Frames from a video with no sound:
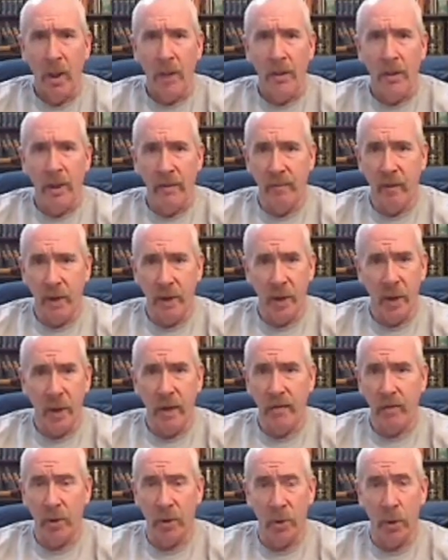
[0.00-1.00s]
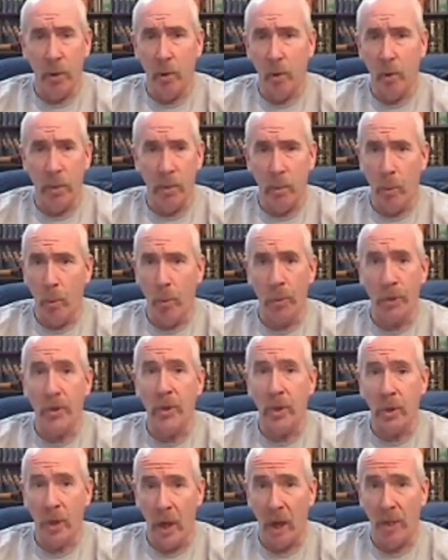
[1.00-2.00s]
The investigative consumer
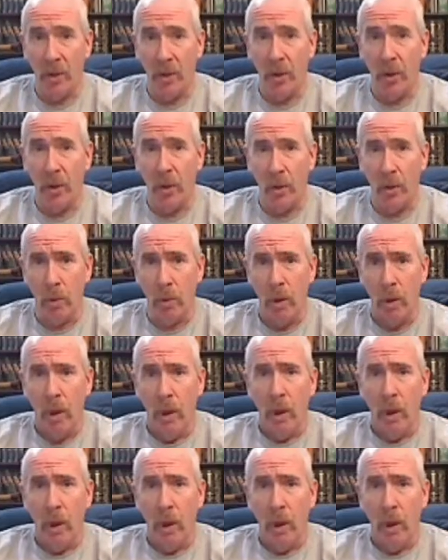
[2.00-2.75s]
reports, not so.